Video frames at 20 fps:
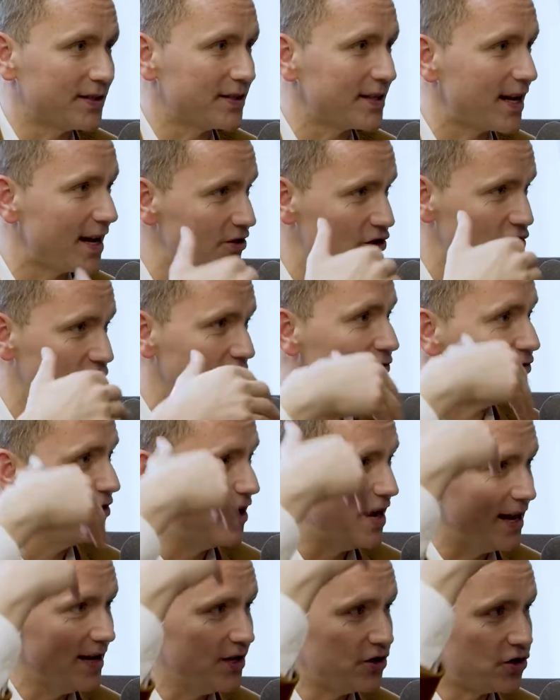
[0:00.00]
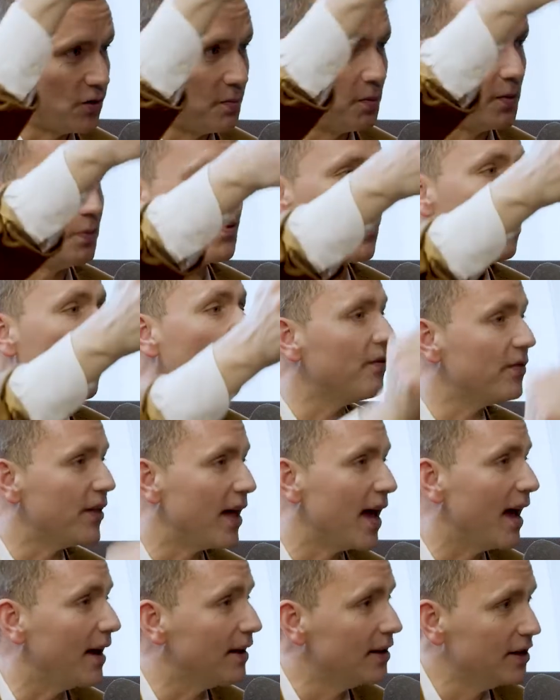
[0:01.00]
It's actually really should be part of
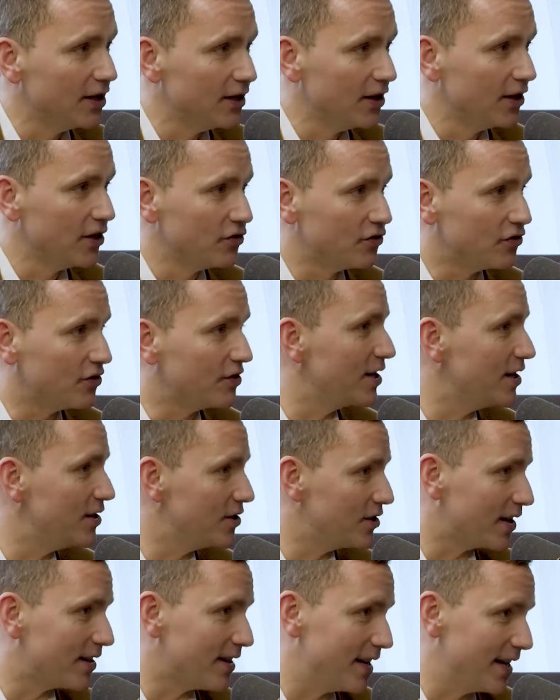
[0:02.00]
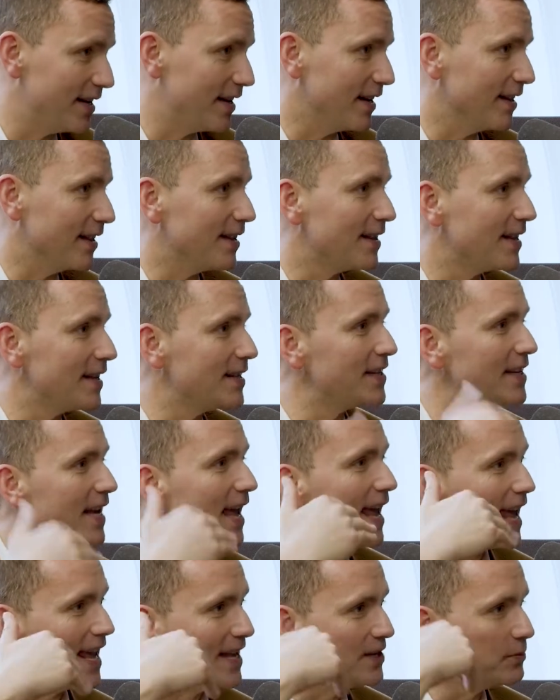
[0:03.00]
their strategic thinking, that this
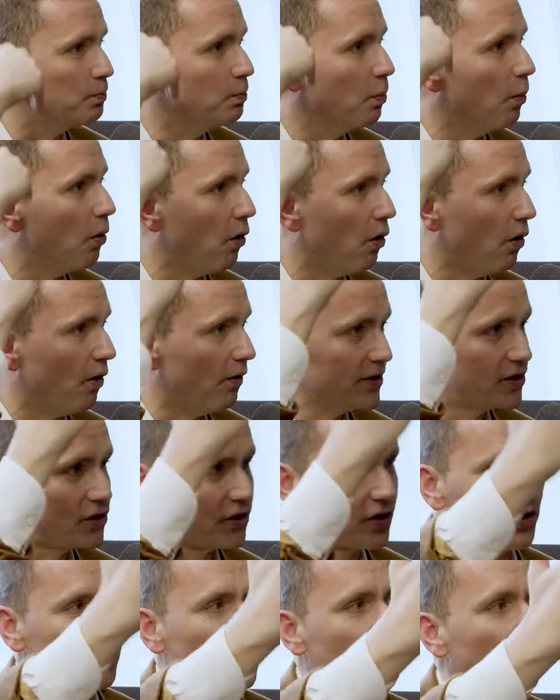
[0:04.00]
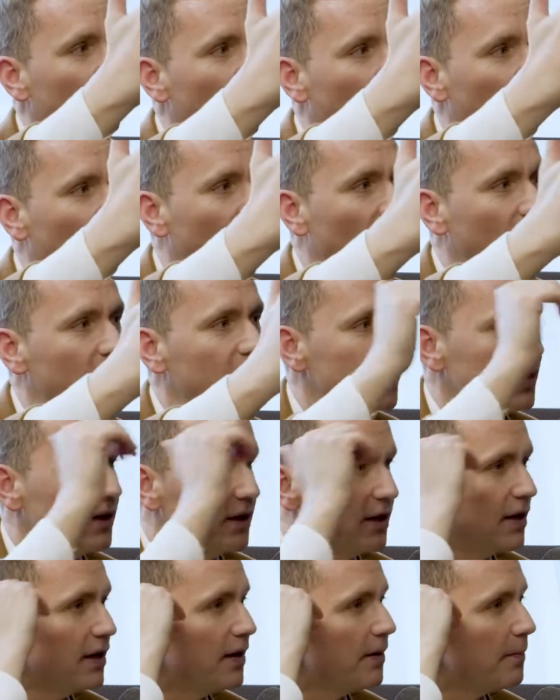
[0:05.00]
is more of a sort of,
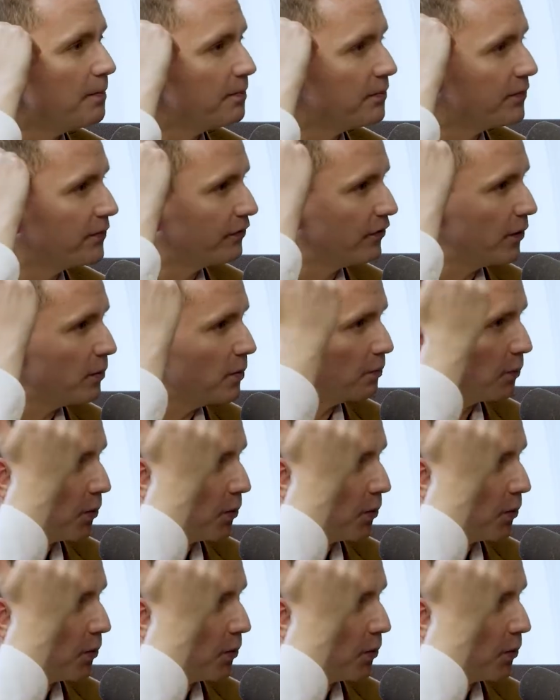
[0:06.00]
from a